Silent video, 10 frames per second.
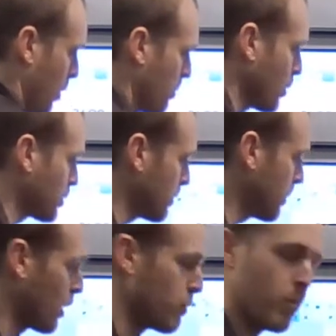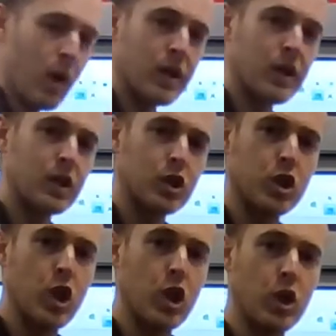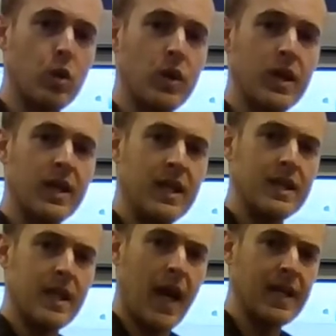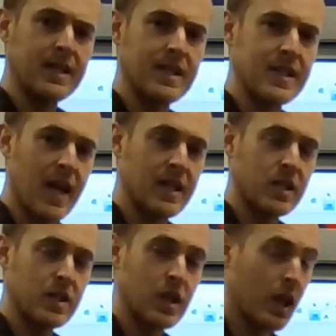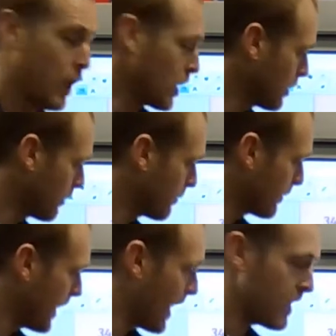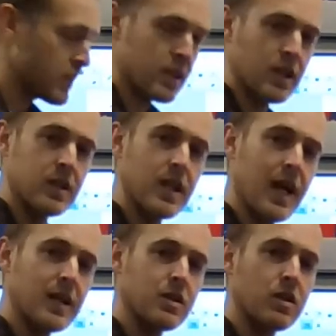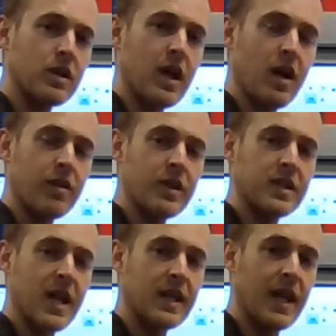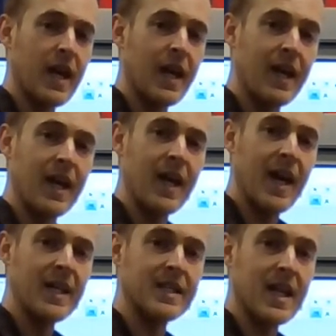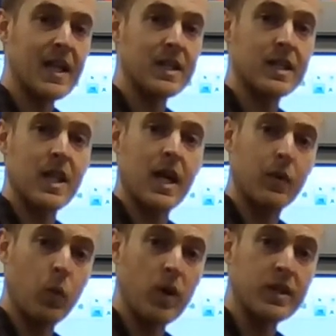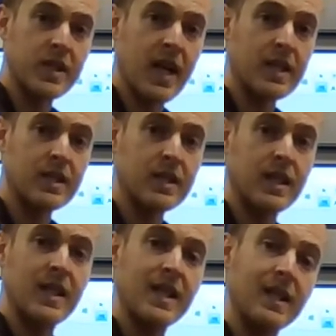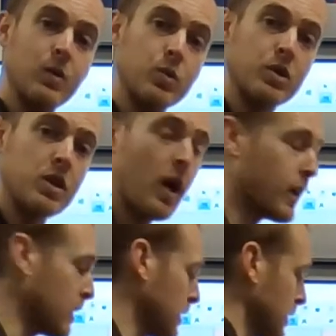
multiplied by 2 is eight tens. And don't forget to add on that other 10 there. Eight tens add 1 10 equals 9.